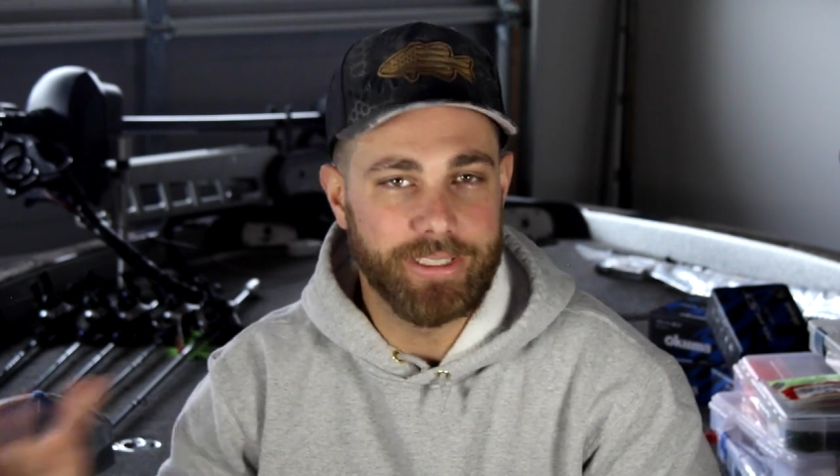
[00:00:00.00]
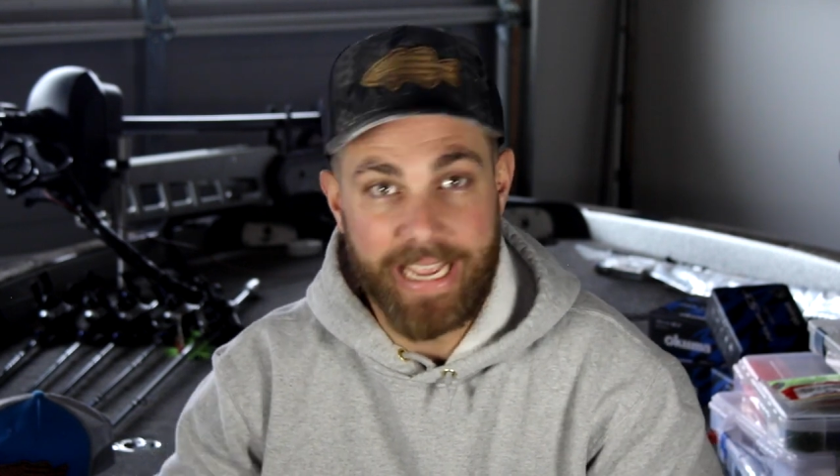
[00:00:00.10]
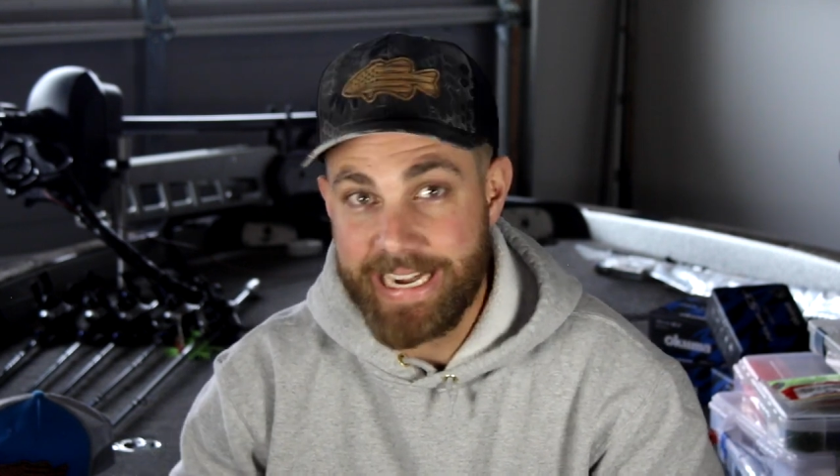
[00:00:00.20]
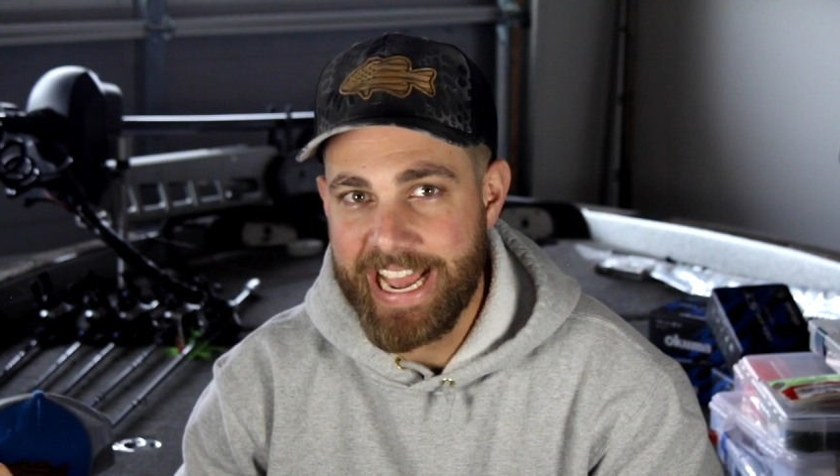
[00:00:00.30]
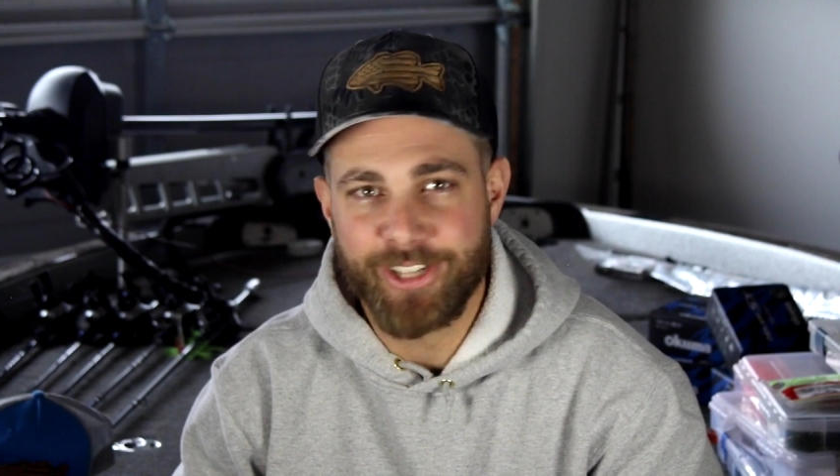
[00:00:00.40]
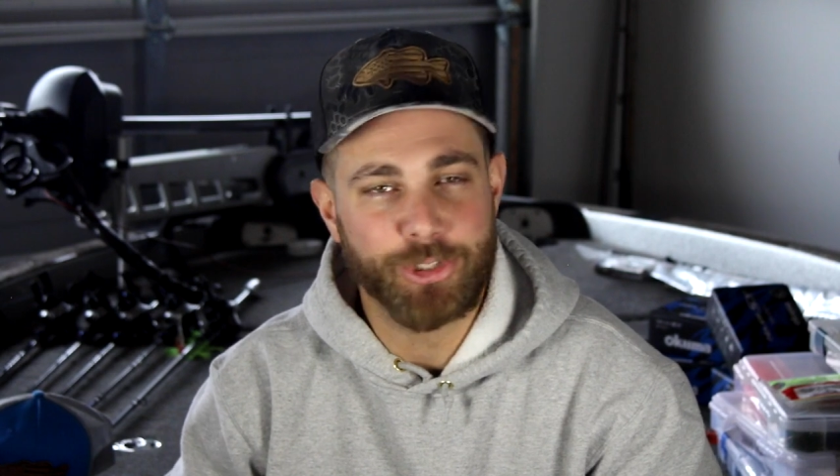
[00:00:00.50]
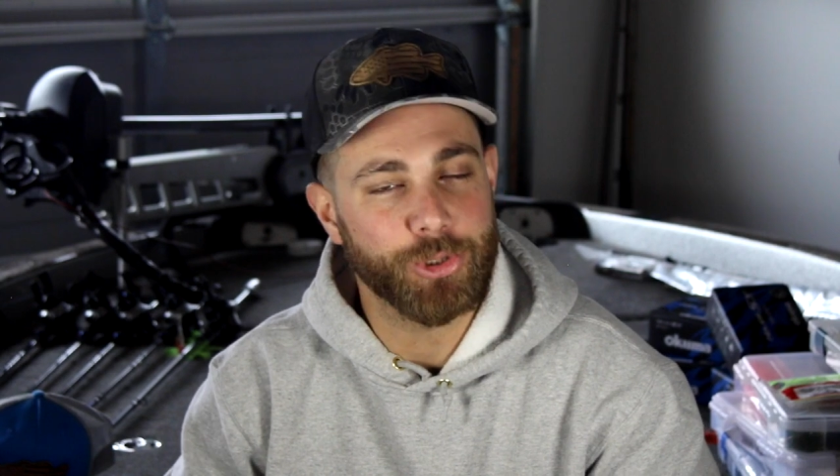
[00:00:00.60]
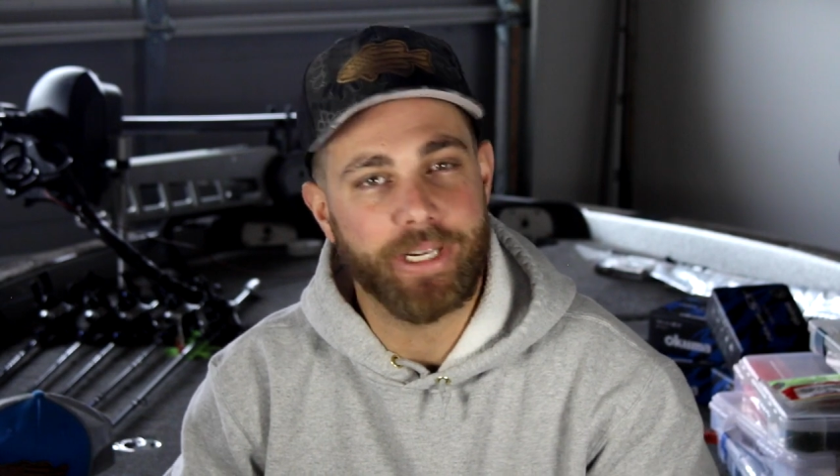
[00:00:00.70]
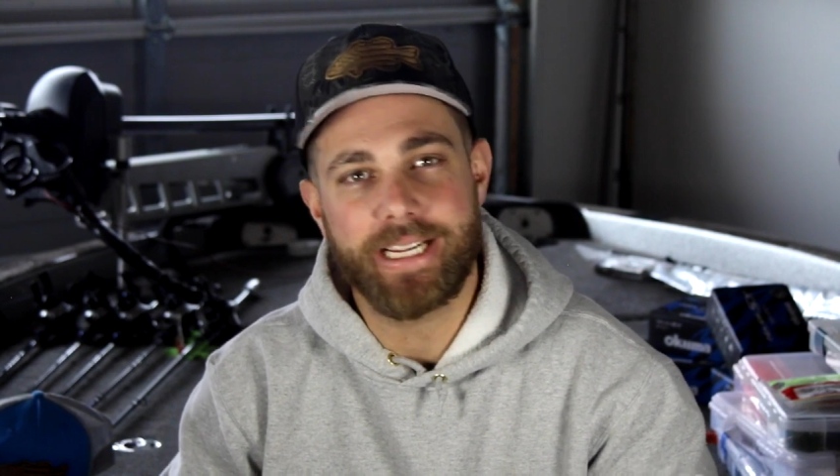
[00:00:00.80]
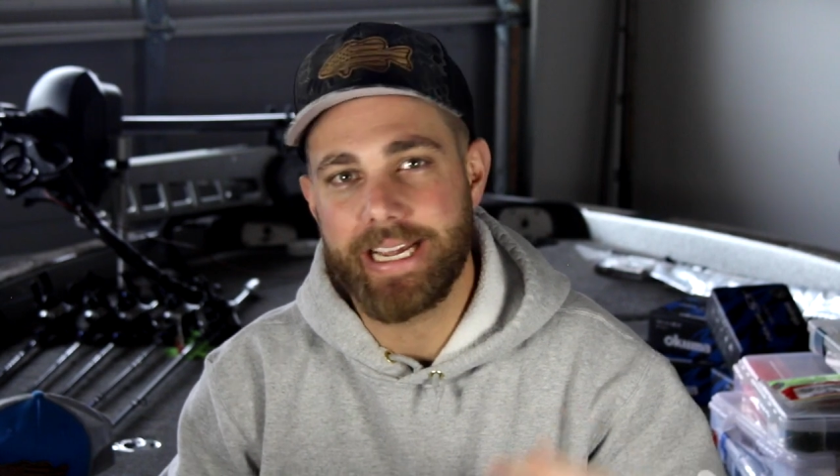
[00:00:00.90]
a laydown
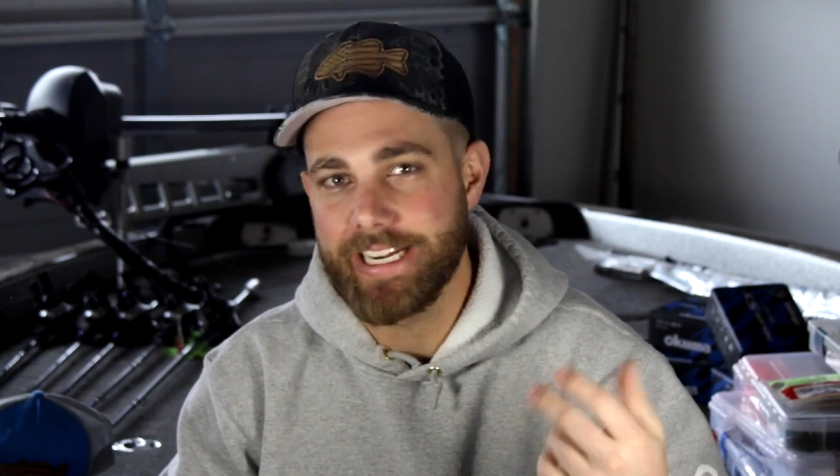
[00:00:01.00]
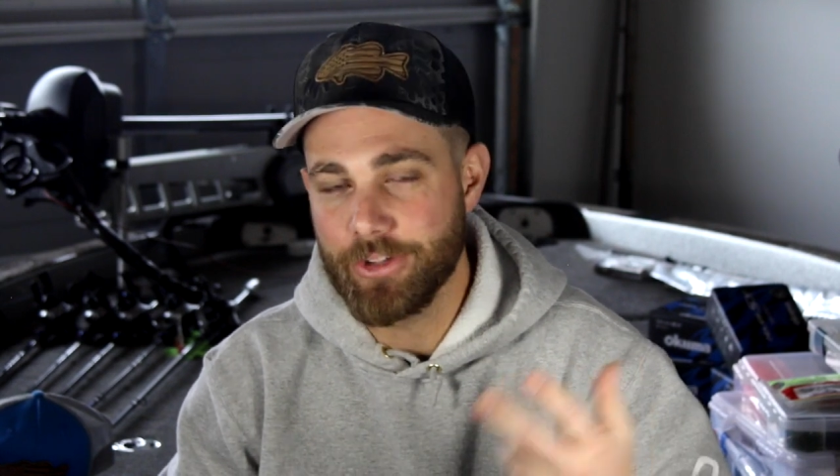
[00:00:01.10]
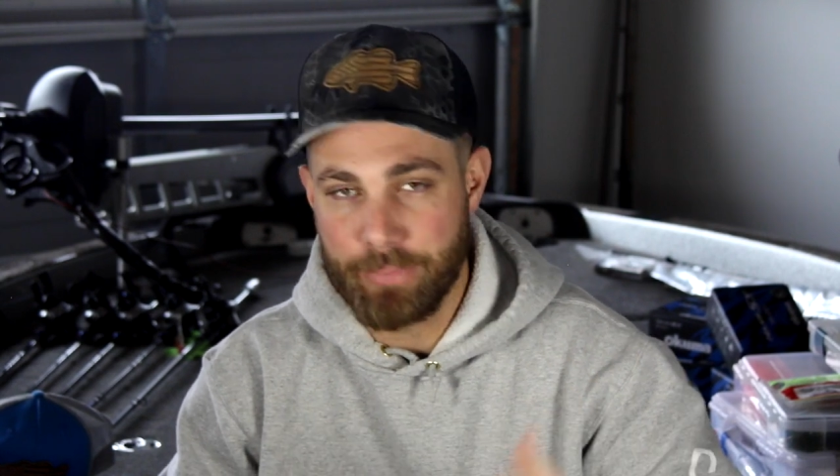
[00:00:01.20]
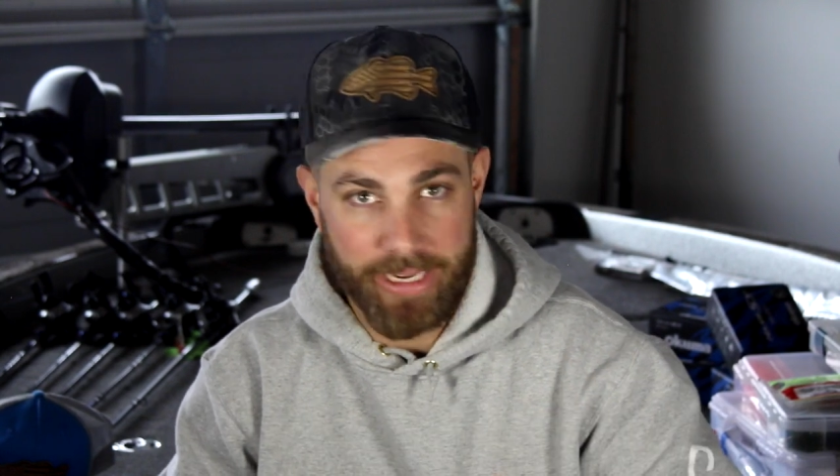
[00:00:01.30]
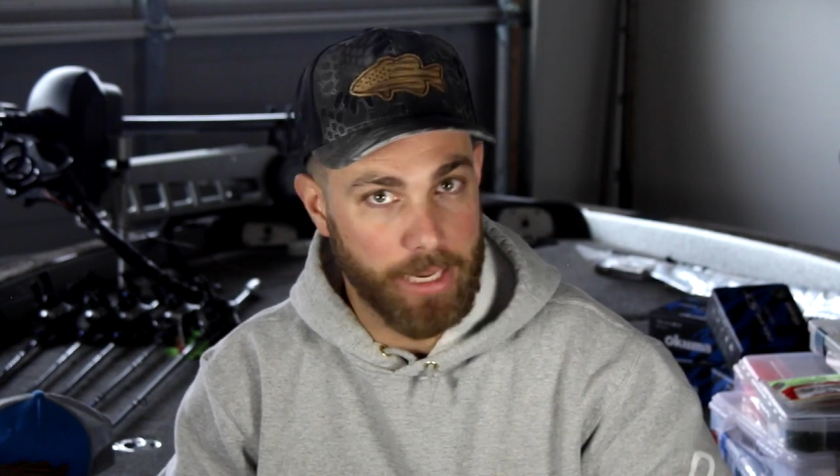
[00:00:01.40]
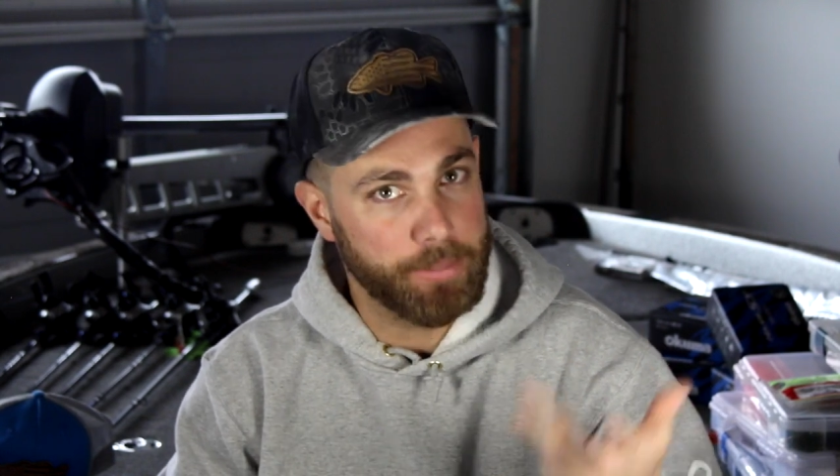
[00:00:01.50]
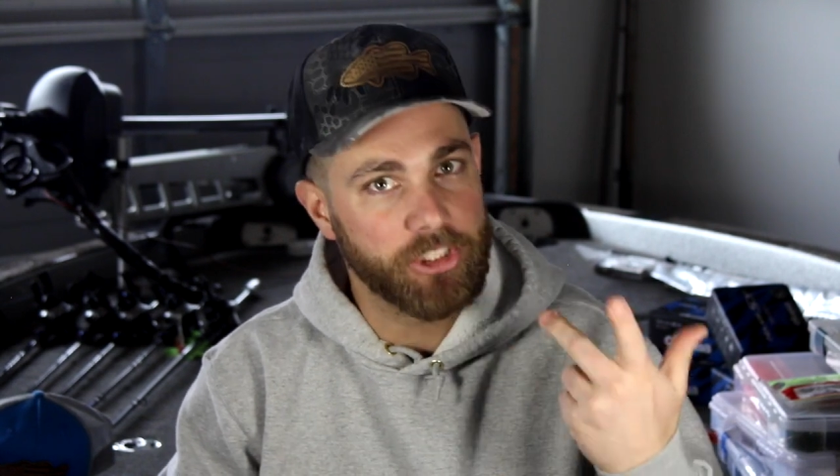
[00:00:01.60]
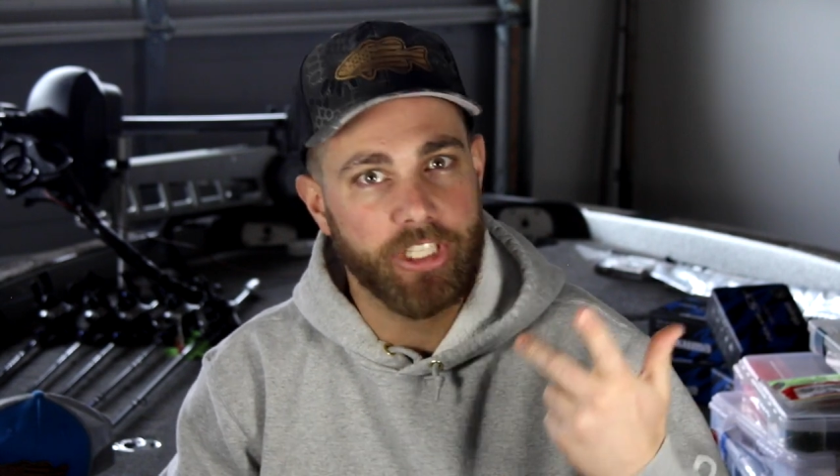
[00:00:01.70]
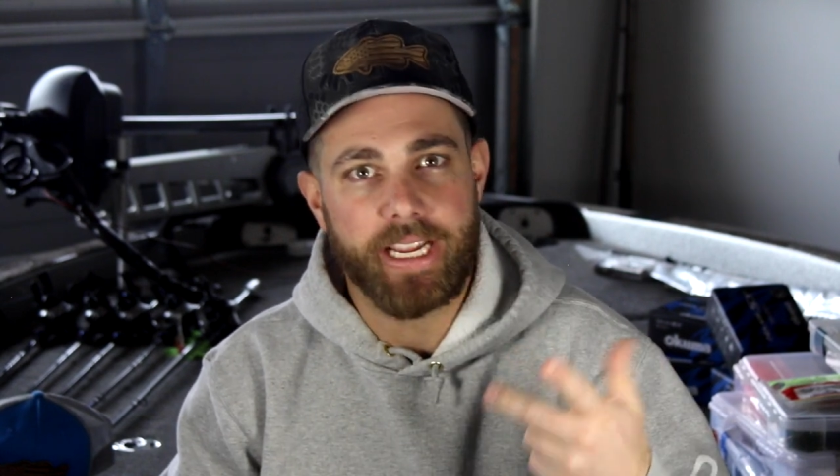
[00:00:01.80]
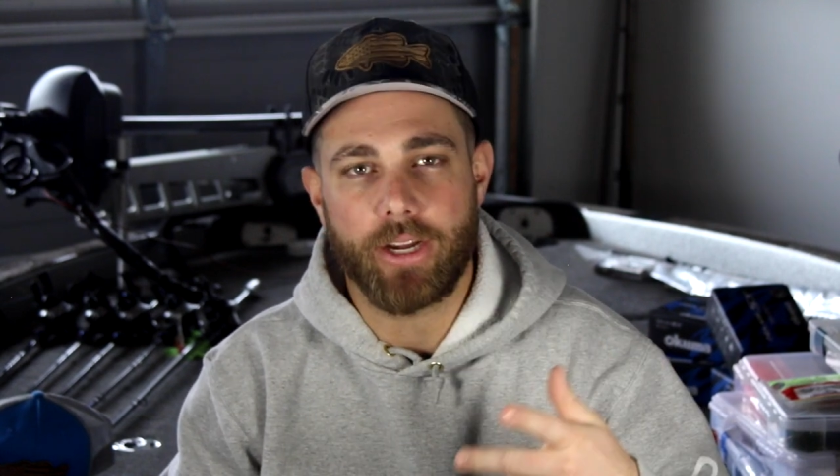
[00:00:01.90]
tree and you pick up
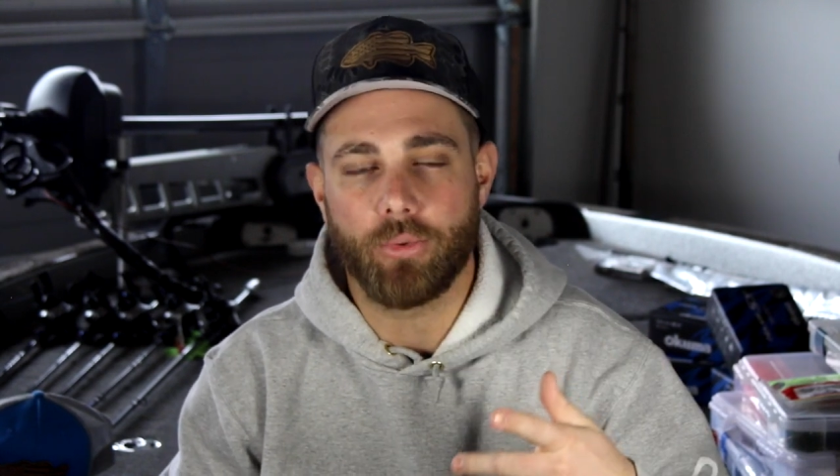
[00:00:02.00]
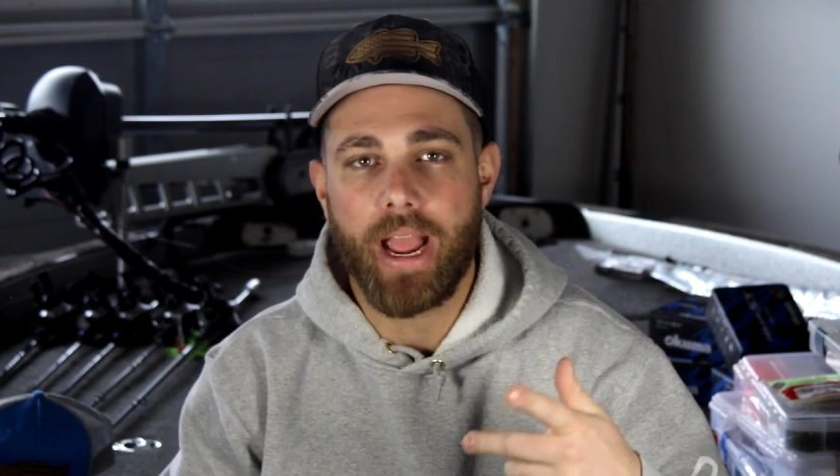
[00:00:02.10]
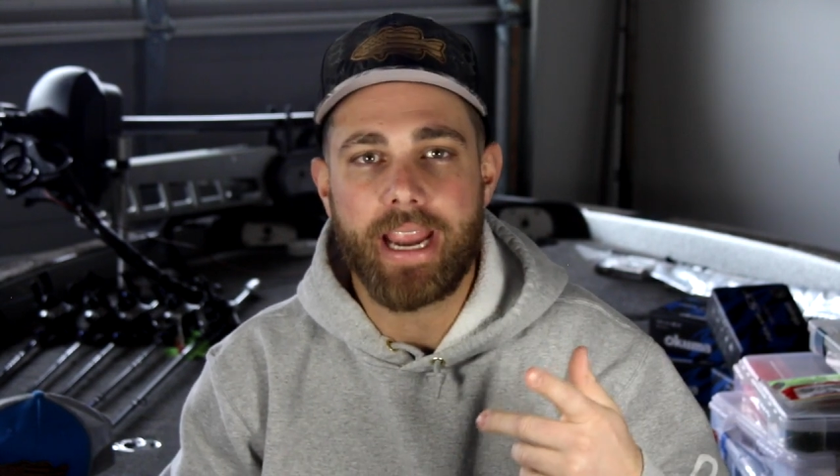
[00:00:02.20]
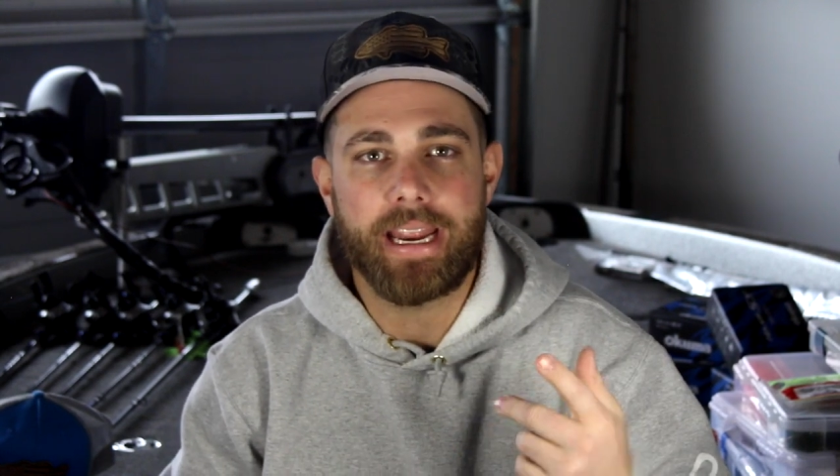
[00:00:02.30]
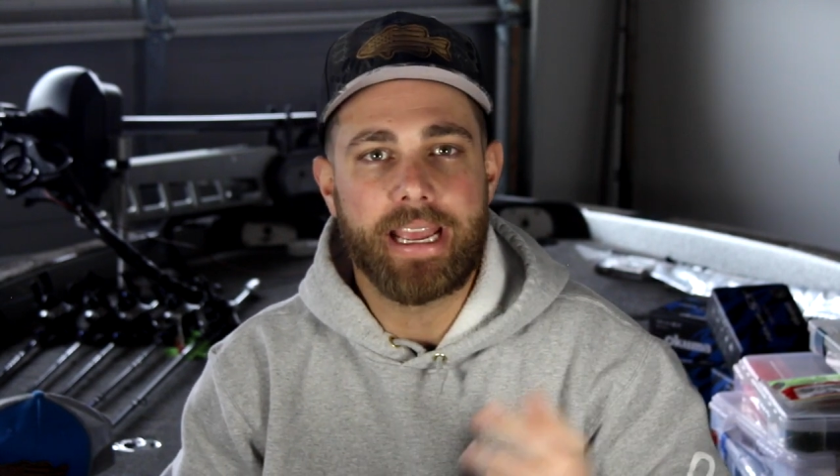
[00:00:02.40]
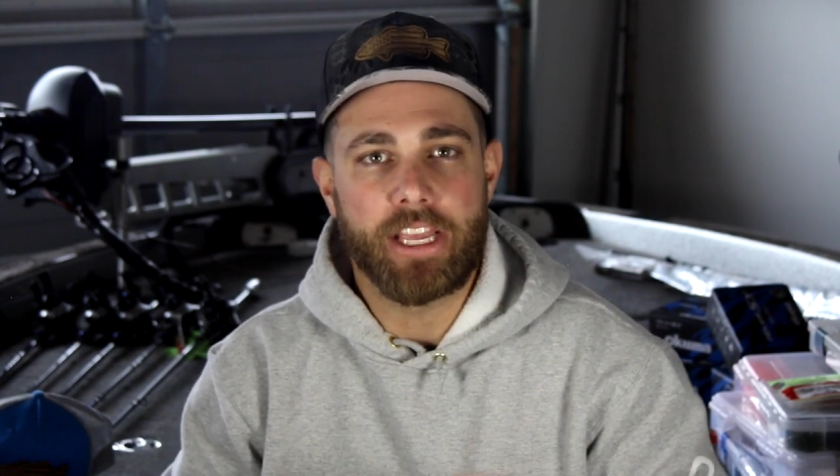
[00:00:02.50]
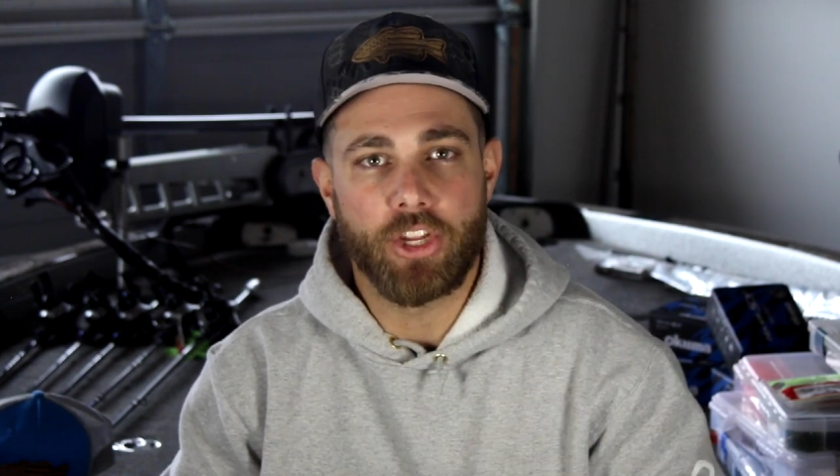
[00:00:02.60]
a jig, right?